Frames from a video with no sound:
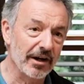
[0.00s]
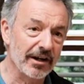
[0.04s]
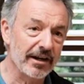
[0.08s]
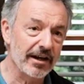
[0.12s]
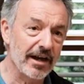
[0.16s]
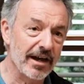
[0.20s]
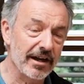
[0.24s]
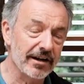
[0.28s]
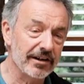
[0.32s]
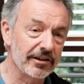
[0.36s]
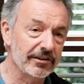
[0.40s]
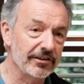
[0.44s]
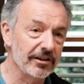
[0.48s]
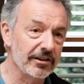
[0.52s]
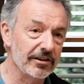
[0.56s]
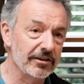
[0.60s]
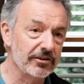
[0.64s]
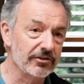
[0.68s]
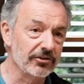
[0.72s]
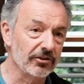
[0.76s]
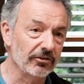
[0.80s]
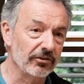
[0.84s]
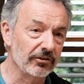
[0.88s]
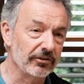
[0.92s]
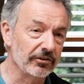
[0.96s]
my
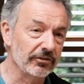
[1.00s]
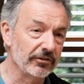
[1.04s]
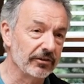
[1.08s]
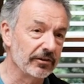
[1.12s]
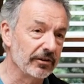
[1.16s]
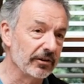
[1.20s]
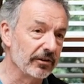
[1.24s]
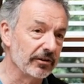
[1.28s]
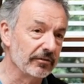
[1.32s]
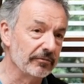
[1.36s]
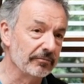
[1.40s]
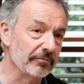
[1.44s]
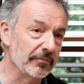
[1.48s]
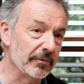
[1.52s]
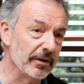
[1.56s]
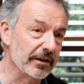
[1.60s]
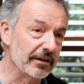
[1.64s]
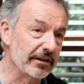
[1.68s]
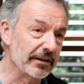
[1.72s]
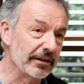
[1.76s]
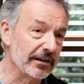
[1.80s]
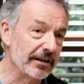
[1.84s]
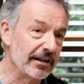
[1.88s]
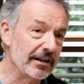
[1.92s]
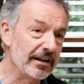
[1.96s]
heritage, on
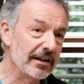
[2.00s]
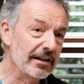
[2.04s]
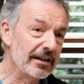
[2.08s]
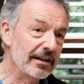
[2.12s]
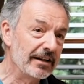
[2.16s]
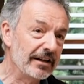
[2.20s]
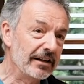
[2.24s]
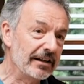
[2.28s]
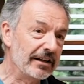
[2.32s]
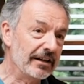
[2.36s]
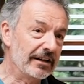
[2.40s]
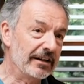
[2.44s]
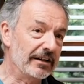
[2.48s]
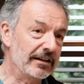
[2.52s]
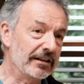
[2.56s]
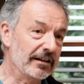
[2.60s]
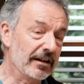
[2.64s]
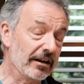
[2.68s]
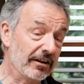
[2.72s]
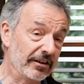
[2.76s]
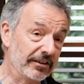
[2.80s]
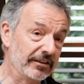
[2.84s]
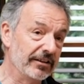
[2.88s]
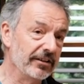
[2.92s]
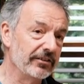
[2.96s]
my
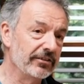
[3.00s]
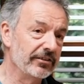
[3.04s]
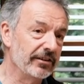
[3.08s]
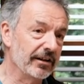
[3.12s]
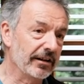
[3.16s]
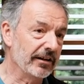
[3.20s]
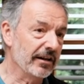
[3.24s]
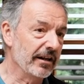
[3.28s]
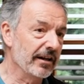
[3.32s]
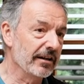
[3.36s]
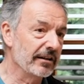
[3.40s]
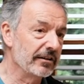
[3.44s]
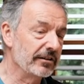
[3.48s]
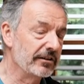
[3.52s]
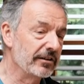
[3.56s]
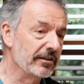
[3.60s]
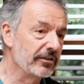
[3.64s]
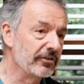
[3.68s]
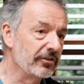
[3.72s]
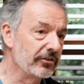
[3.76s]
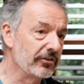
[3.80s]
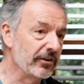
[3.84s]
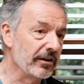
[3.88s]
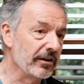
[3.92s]
artistic heritage,